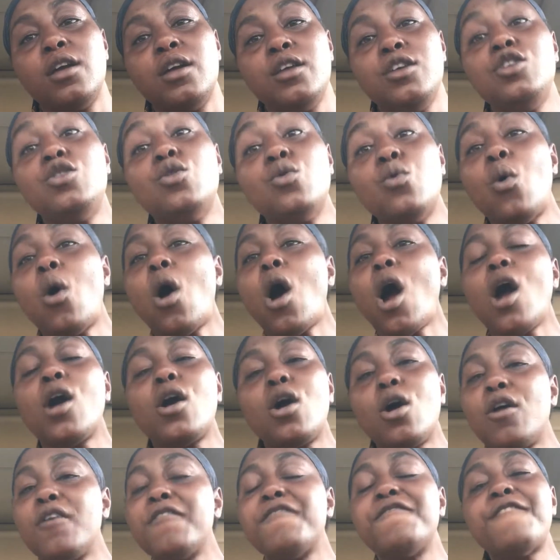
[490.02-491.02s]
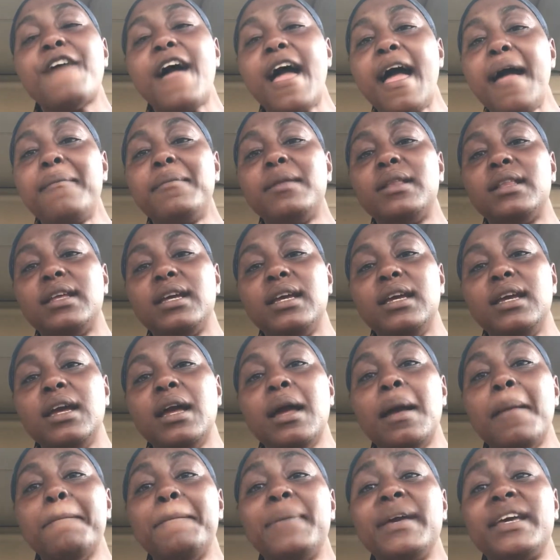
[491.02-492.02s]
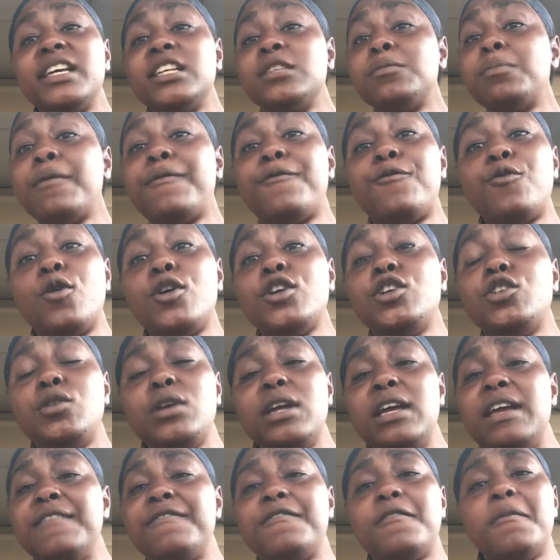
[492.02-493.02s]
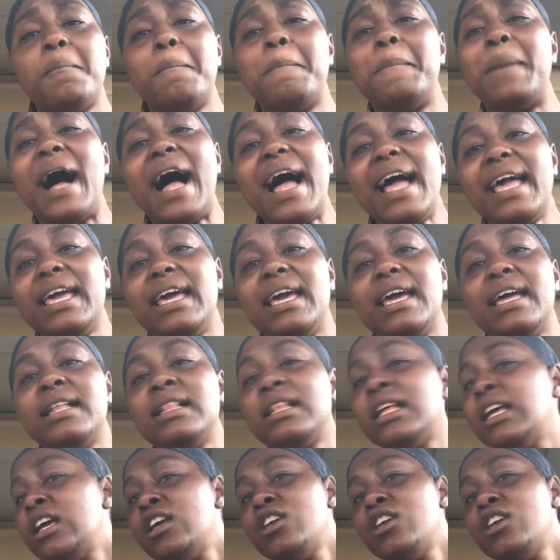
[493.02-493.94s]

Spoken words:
you are our family, because before you even buy it,